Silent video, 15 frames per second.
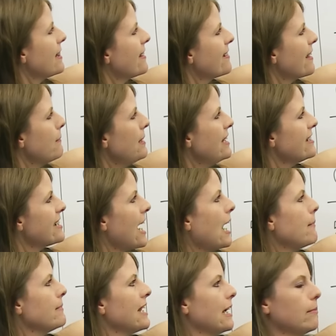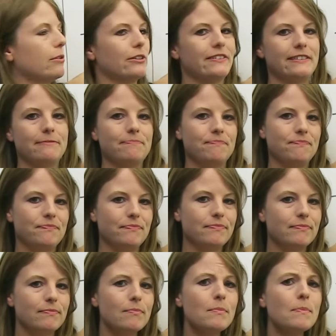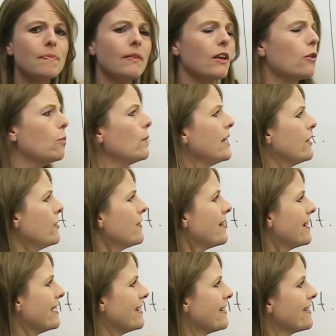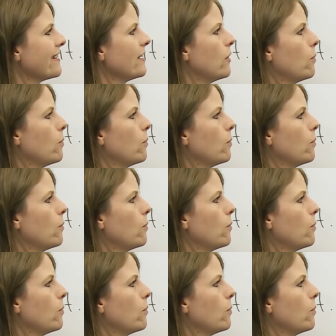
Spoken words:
by this I mean timetables. We use this